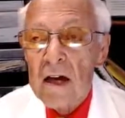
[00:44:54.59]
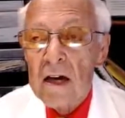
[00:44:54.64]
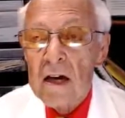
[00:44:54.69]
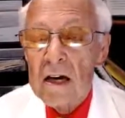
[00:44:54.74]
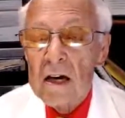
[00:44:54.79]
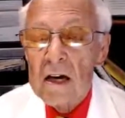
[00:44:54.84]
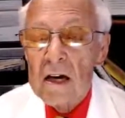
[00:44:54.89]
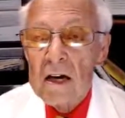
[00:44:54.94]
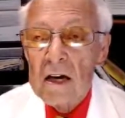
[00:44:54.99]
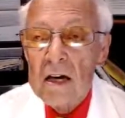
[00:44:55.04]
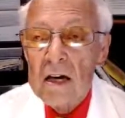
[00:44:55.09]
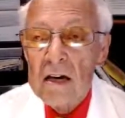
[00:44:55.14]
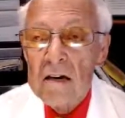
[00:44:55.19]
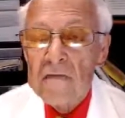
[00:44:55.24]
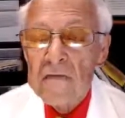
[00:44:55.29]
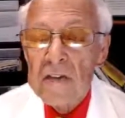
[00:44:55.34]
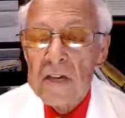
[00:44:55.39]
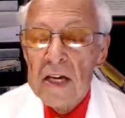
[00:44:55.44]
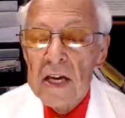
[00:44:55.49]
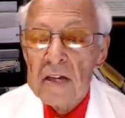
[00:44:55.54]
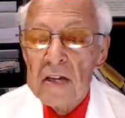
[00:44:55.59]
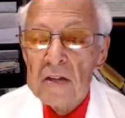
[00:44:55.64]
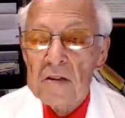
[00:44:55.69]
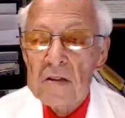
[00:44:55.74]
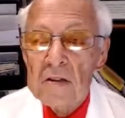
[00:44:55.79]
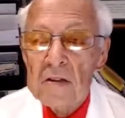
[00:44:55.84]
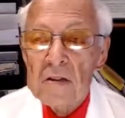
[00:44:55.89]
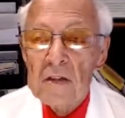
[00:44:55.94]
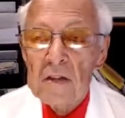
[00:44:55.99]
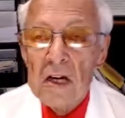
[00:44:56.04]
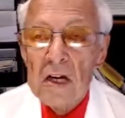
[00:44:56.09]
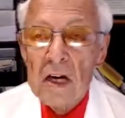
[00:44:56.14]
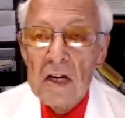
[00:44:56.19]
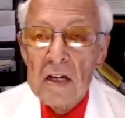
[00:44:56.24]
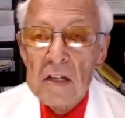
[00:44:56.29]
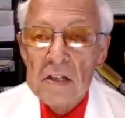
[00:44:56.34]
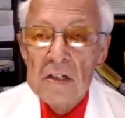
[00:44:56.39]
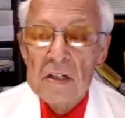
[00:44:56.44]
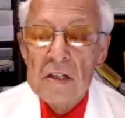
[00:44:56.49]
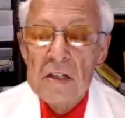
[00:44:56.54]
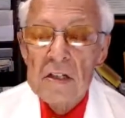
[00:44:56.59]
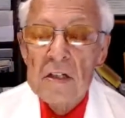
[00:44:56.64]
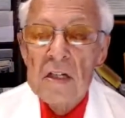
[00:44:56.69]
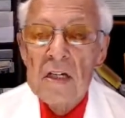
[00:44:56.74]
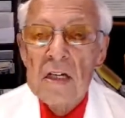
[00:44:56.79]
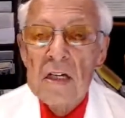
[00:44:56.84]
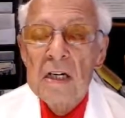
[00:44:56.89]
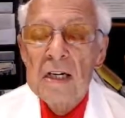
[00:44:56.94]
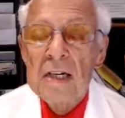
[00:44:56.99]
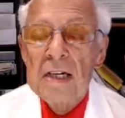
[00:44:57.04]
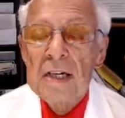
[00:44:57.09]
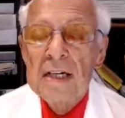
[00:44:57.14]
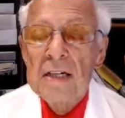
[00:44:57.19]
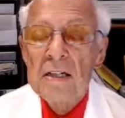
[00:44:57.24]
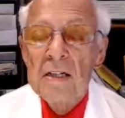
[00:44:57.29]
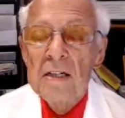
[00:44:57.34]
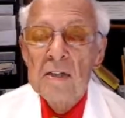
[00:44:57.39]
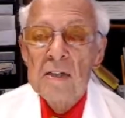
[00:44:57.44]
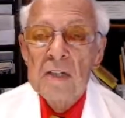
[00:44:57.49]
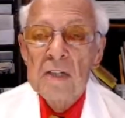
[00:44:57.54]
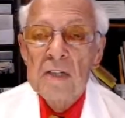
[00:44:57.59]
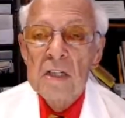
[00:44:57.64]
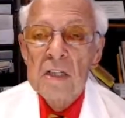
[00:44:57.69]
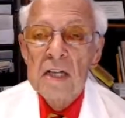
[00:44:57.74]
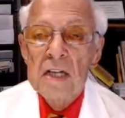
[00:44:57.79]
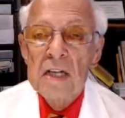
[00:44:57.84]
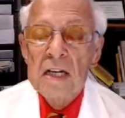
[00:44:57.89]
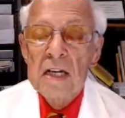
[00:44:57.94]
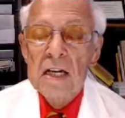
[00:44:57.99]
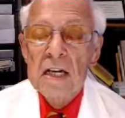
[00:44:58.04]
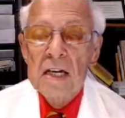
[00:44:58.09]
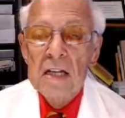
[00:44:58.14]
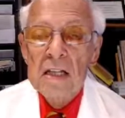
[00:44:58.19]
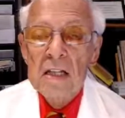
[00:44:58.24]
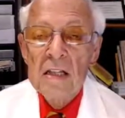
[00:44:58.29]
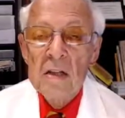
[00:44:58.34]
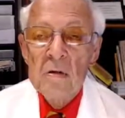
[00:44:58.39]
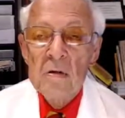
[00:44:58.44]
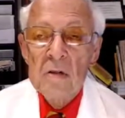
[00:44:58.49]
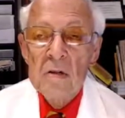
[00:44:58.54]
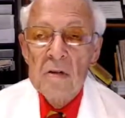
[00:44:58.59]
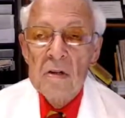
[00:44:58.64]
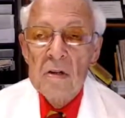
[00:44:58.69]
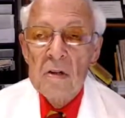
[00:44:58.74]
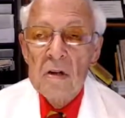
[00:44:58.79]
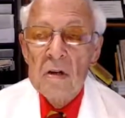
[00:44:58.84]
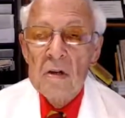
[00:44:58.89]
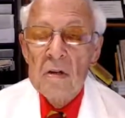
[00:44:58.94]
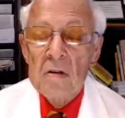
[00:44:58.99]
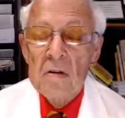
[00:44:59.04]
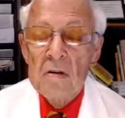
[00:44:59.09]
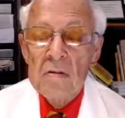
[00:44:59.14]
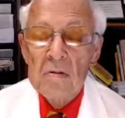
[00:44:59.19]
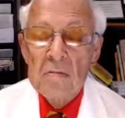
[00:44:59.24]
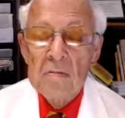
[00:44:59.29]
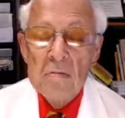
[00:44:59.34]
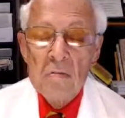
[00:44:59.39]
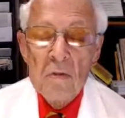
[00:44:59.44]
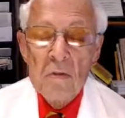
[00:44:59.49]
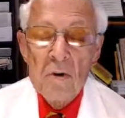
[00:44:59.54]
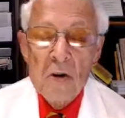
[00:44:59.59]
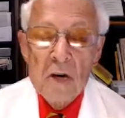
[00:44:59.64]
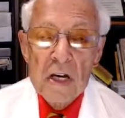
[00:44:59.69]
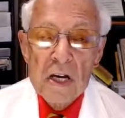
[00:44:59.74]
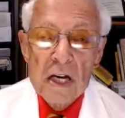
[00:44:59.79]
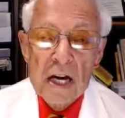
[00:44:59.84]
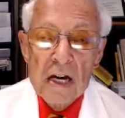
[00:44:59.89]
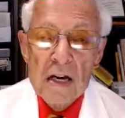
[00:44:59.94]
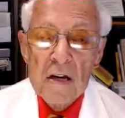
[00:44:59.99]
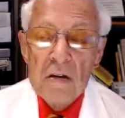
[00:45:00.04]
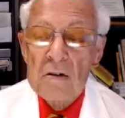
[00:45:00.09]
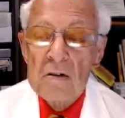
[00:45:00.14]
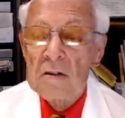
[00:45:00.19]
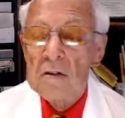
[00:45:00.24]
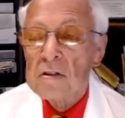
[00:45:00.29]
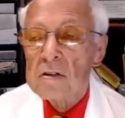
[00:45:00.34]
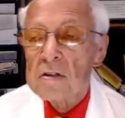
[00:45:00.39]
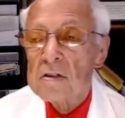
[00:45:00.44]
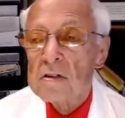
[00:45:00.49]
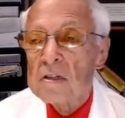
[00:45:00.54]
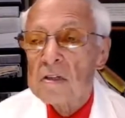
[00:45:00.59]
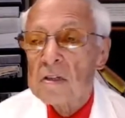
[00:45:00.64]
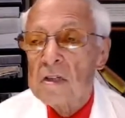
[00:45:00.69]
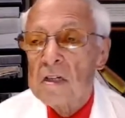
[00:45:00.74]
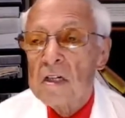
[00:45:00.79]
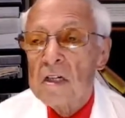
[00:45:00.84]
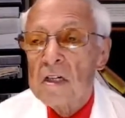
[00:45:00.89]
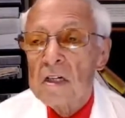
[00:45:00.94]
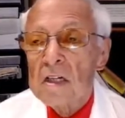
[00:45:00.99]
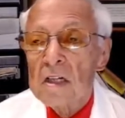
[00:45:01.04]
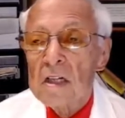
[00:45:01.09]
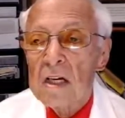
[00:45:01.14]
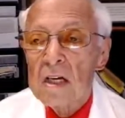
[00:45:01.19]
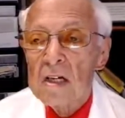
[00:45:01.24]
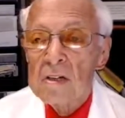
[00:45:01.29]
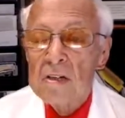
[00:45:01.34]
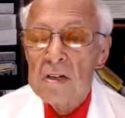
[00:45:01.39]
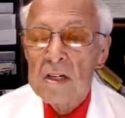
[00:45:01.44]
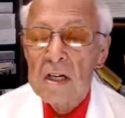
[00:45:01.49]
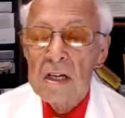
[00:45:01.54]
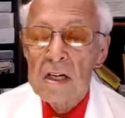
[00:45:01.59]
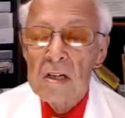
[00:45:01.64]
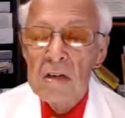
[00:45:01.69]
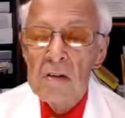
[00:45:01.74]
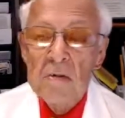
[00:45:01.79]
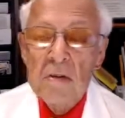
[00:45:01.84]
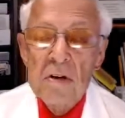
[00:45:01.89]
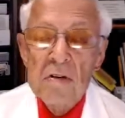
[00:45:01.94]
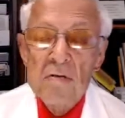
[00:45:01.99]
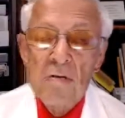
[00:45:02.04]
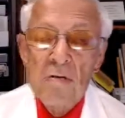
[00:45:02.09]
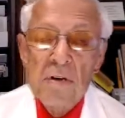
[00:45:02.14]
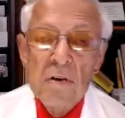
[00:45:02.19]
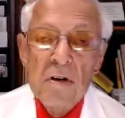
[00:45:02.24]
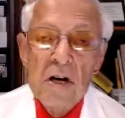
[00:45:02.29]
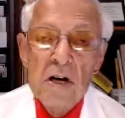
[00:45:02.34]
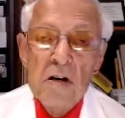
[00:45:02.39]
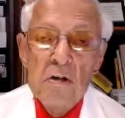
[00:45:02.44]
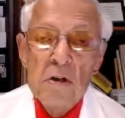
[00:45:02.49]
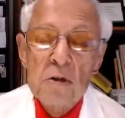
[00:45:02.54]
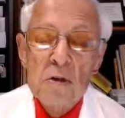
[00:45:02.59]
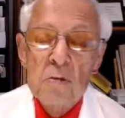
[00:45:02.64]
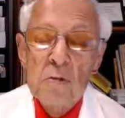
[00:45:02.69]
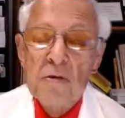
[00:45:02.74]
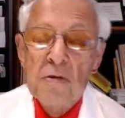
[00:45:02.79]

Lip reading: If the exercise is in the morning hours, let's say 3 to 4 hours